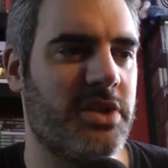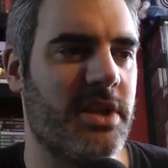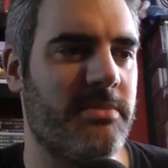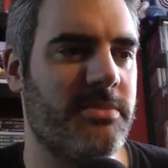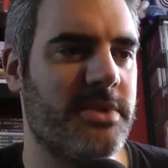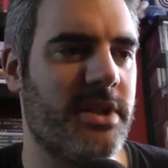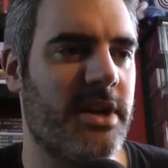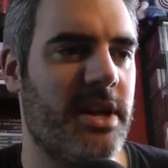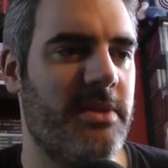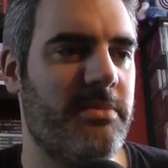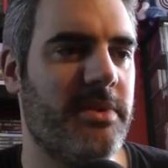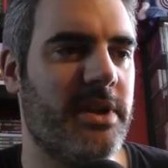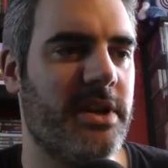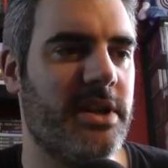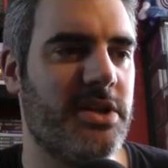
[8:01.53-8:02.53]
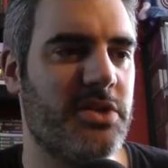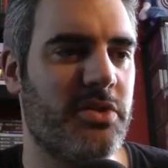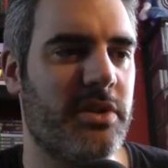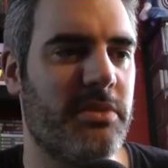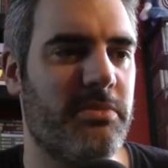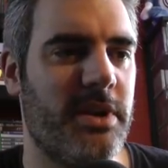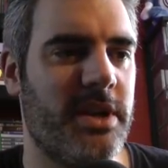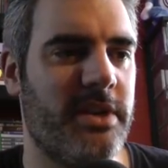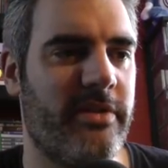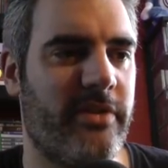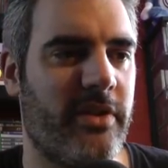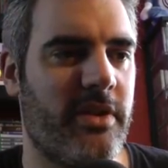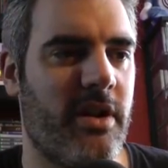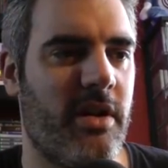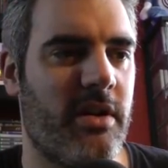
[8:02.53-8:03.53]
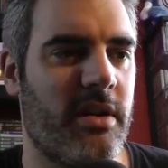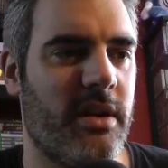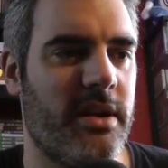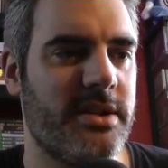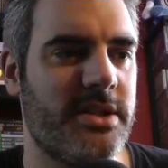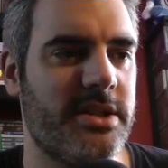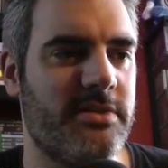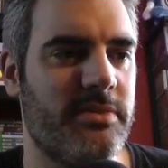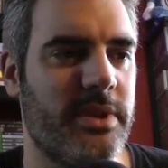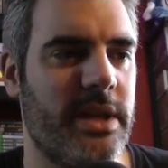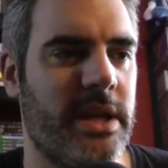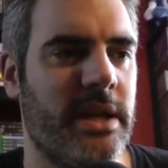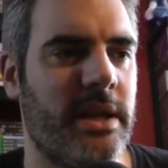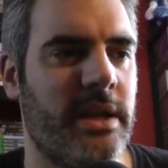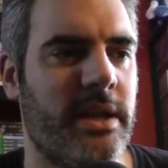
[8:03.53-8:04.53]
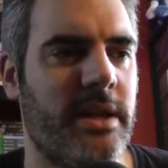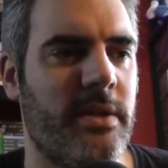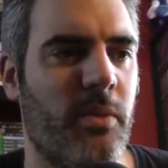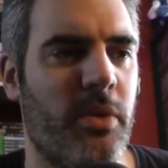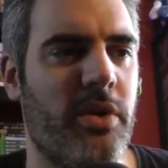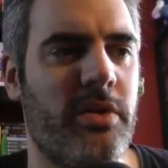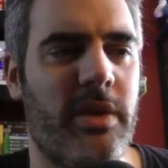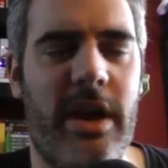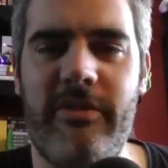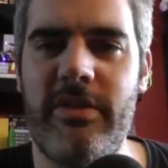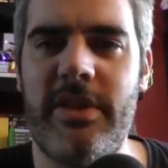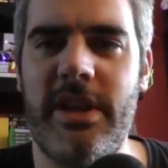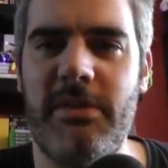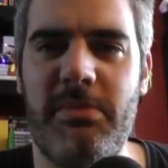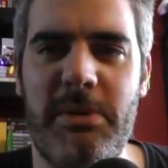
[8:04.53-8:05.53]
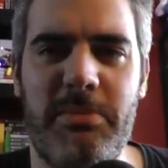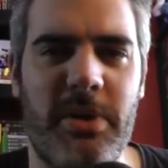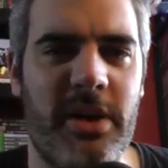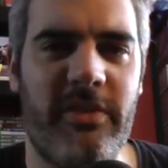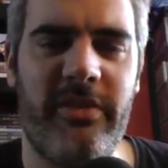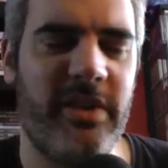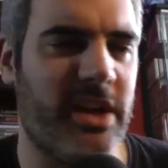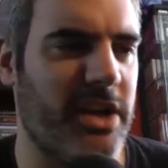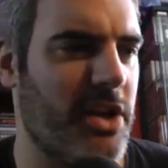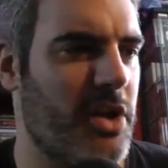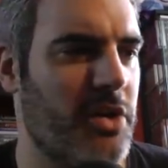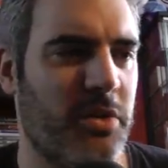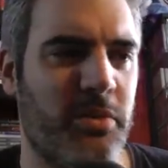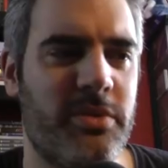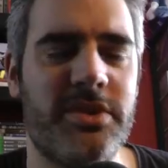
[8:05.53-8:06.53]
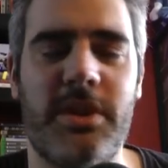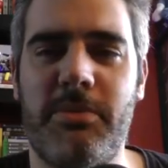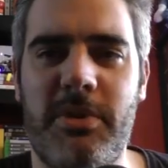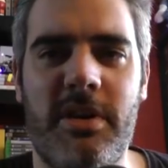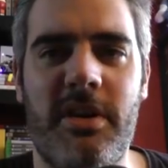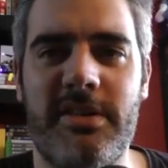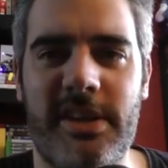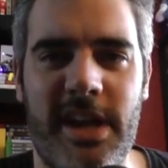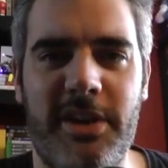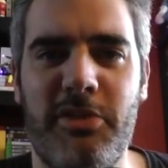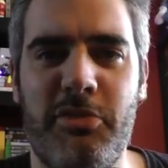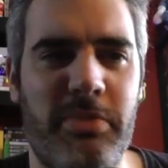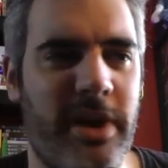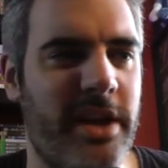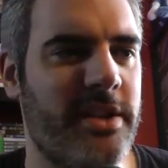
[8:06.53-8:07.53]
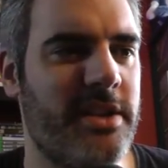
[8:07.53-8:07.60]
for some time, enjoying the many different car classes with it. Will everything be perfect? No. Will some cars handle better